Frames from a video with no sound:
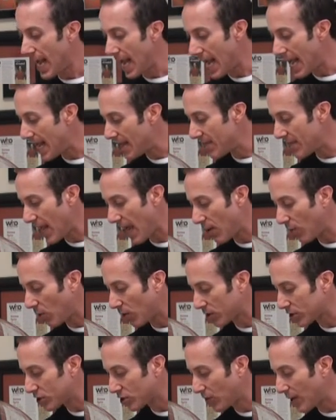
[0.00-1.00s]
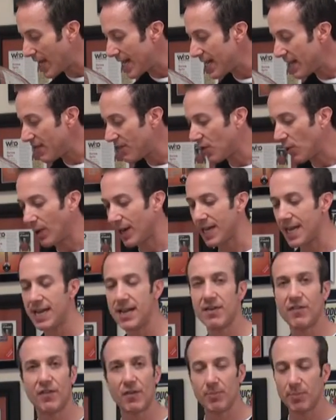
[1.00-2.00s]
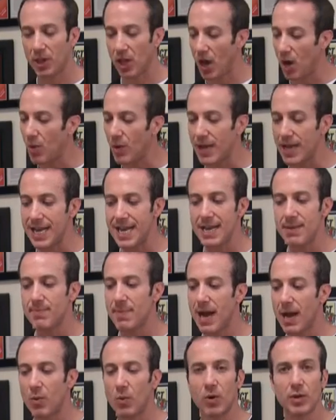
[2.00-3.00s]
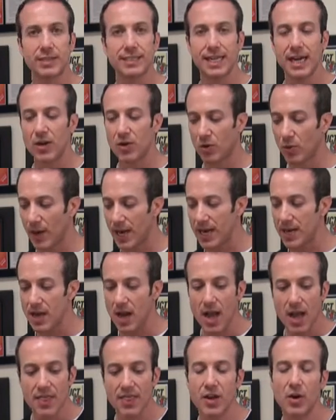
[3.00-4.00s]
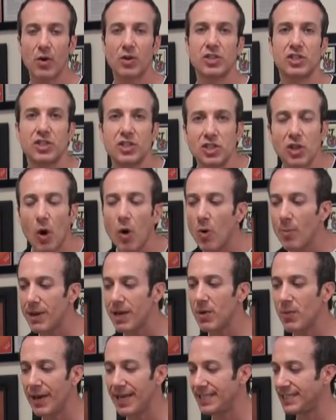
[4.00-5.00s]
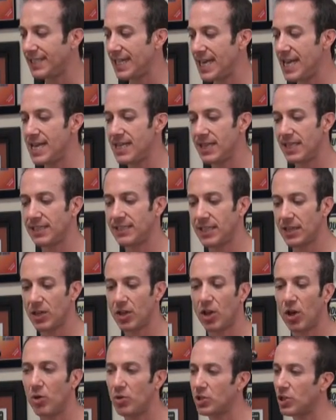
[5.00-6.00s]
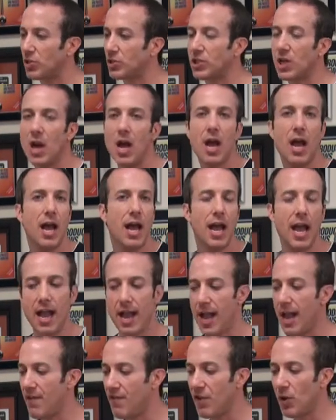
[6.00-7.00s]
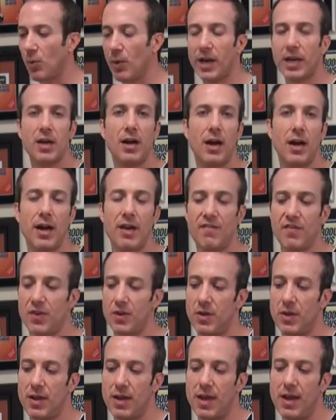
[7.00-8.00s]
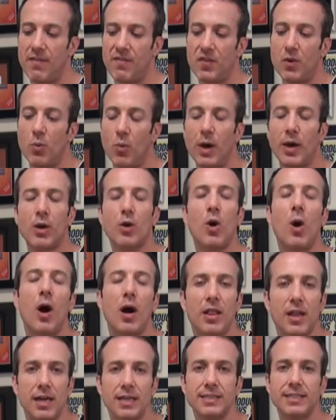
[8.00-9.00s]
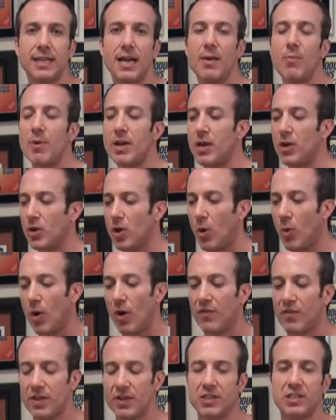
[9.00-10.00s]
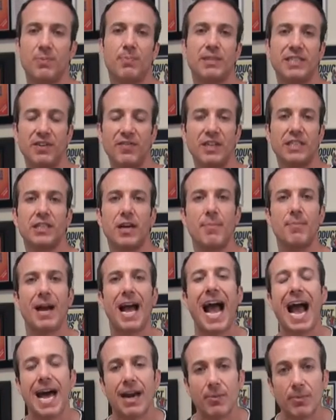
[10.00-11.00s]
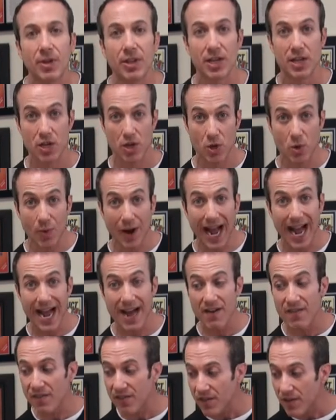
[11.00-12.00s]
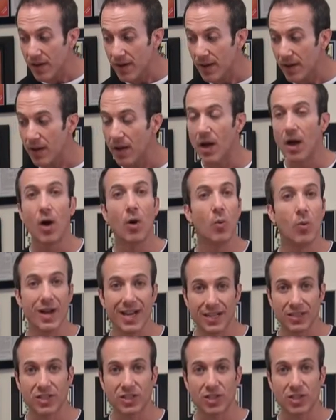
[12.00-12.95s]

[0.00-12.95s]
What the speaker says: and that works great. If you want to heat it from below, a heat mat works out great. There are so many ways to heat these enclosures. If you want to, if you want to call us and we could go over the specific type of animal that you have, we can